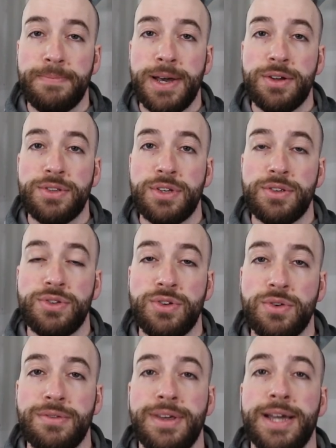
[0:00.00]
about to
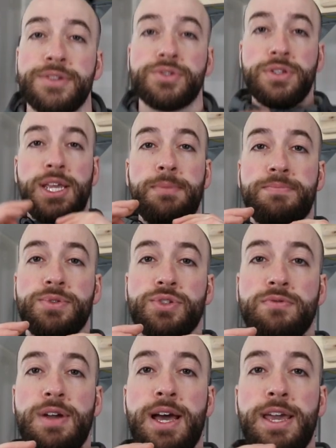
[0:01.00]
do that hip
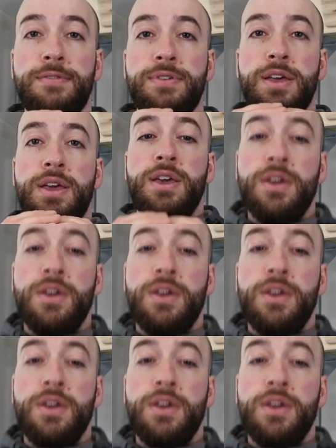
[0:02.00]
drive,